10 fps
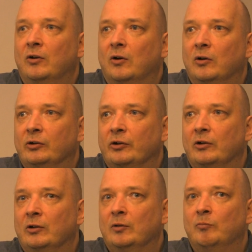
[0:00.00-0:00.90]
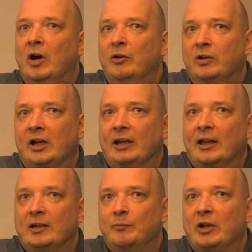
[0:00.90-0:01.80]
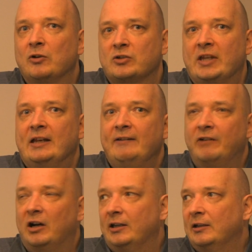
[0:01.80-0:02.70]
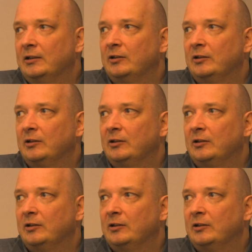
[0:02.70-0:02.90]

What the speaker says: on the boundary line, because they define